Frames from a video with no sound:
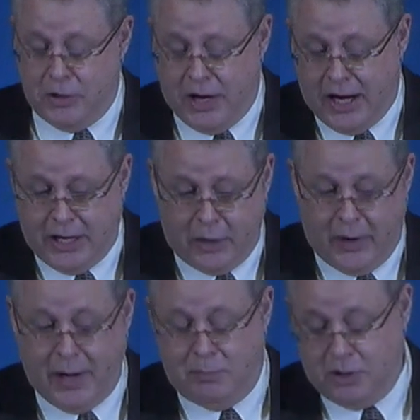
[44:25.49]
you're not going to
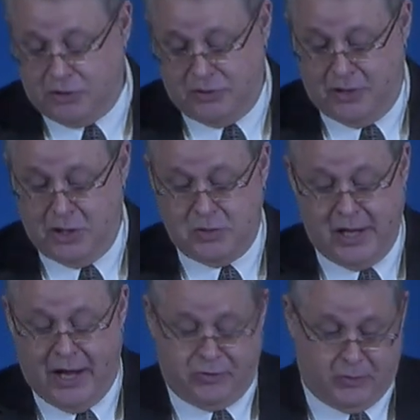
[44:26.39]
write books of the New
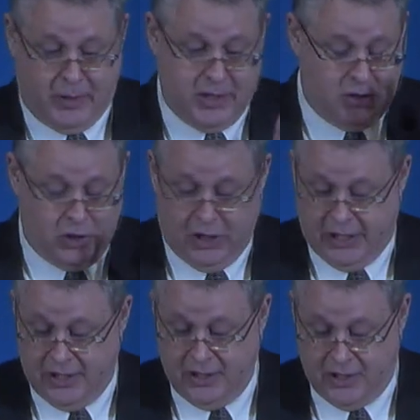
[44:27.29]
Testament. You
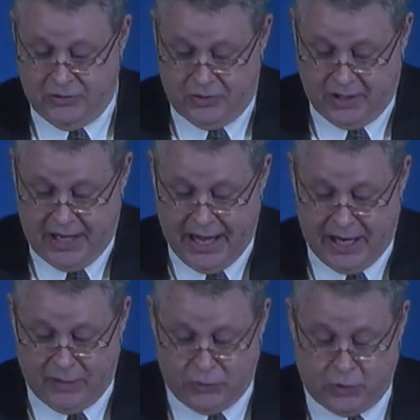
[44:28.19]
couldn't because the
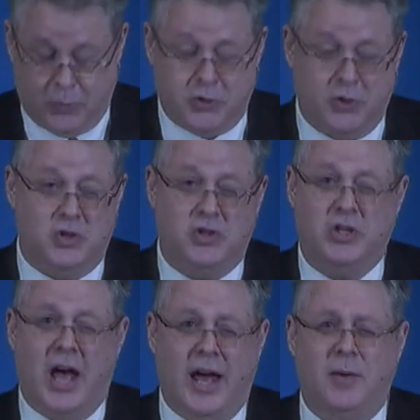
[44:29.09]
canon of Scripture is
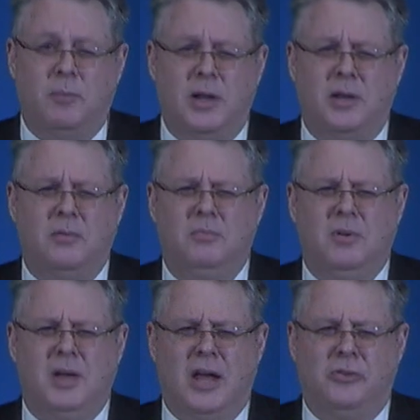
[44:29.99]
shut. But
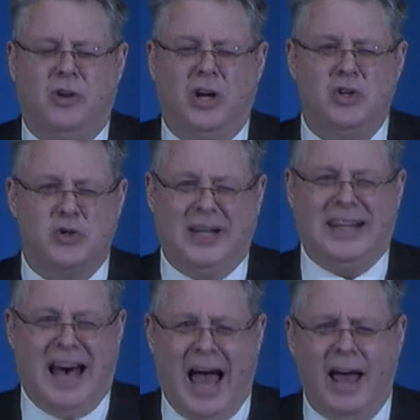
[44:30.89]
as long as you're
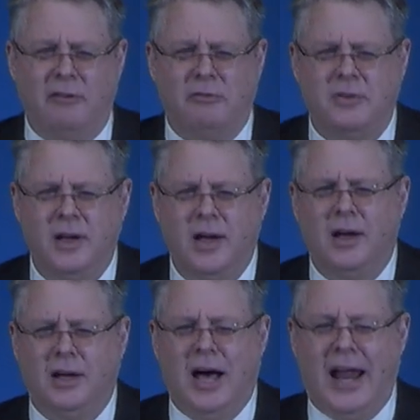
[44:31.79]
alive,
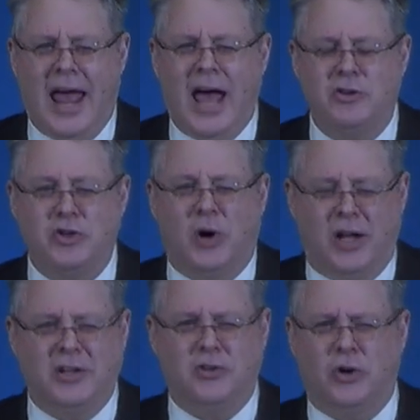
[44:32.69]
God has you
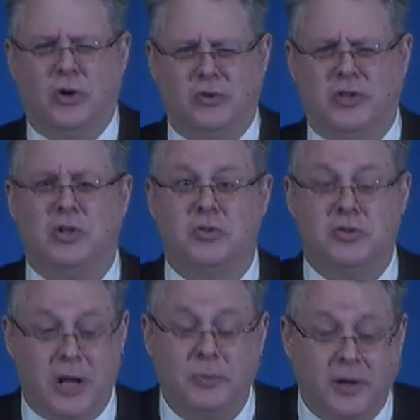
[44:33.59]
on this earth to do
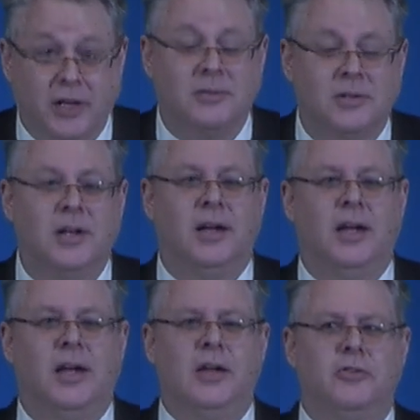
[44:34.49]
something.
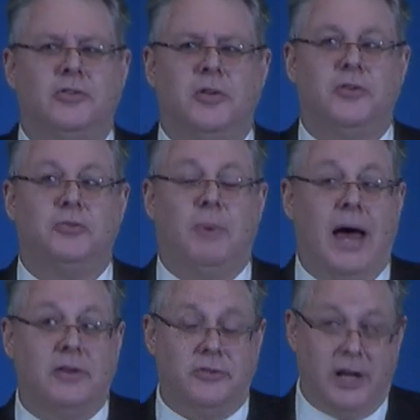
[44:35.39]
So, this
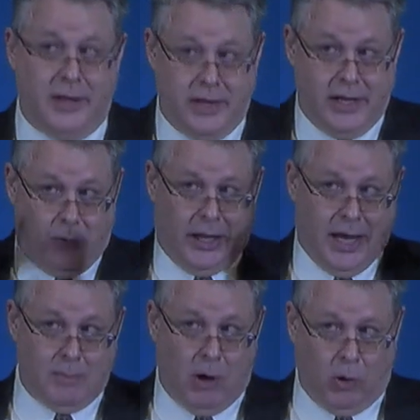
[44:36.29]
mindset that, well,
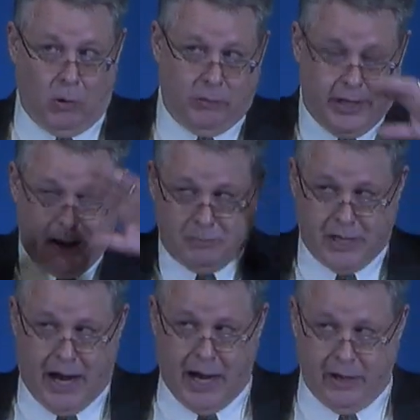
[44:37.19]
I'm old and I'm
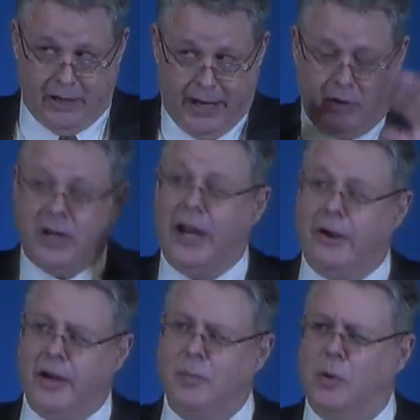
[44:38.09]
tired and I don't
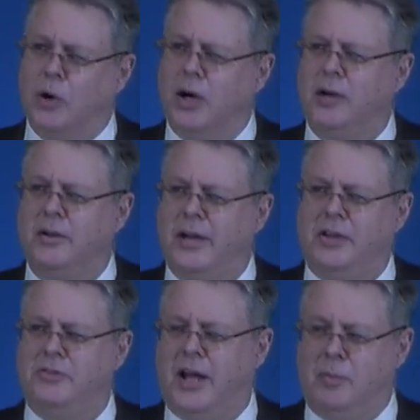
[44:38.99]
care anymore,
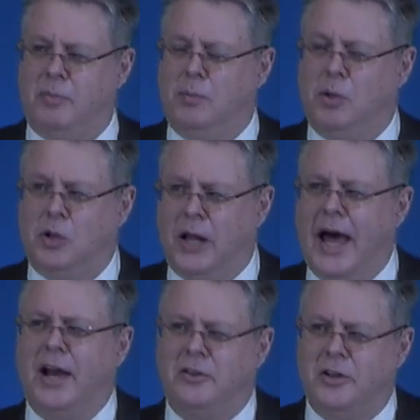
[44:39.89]
that's not a biblical
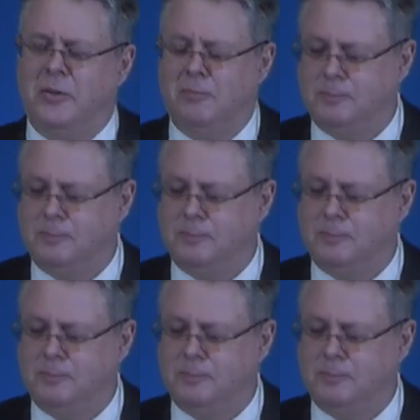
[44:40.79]
attitude.